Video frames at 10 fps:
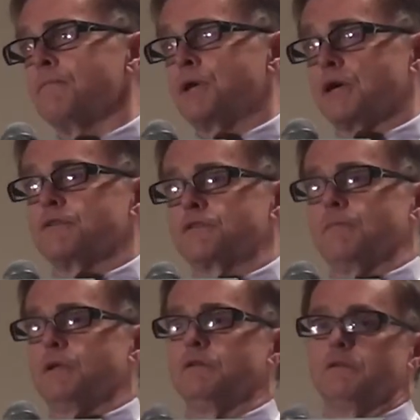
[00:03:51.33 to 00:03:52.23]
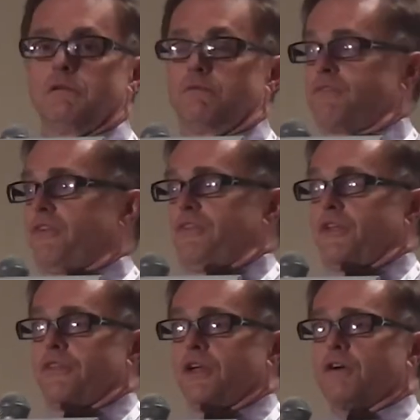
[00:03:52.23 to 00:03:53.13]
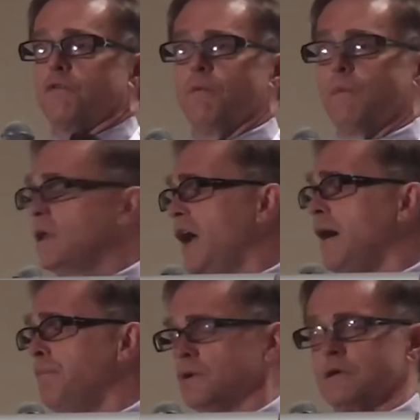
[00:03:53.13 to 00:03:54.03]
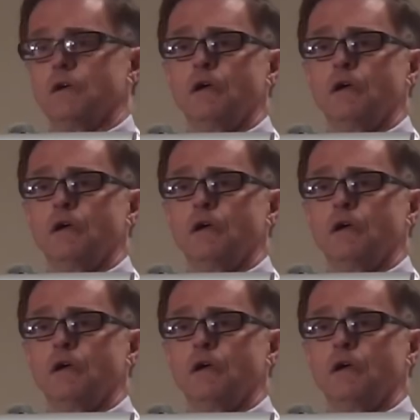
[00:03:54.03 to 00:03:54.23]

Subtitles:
Because, I mean, think of what might happen.